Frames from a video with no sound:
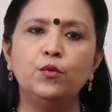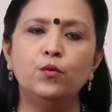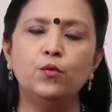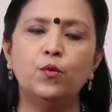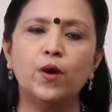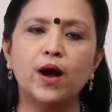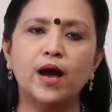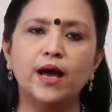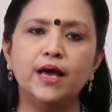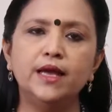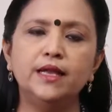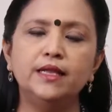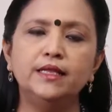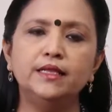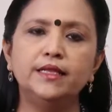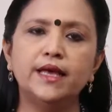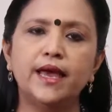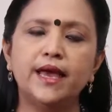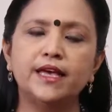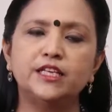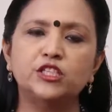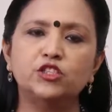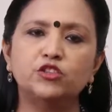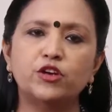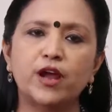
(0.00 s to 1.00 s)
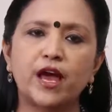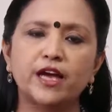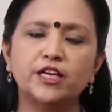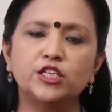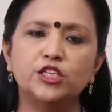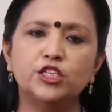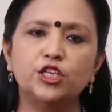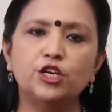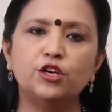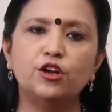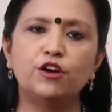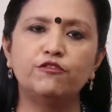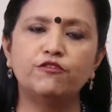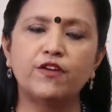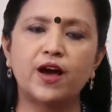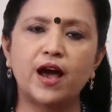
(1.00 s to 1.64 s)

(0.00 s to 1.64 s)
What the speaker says: while the extraction of